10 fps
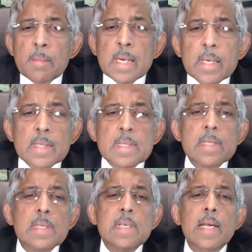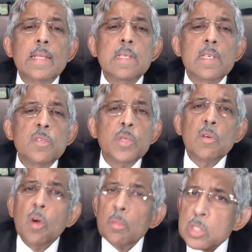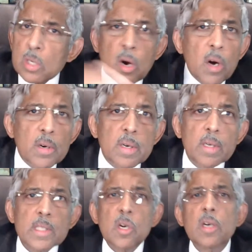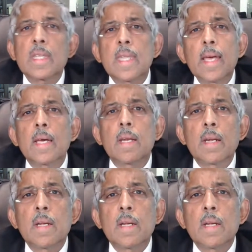many diseases like this which have almost gone. It's not there.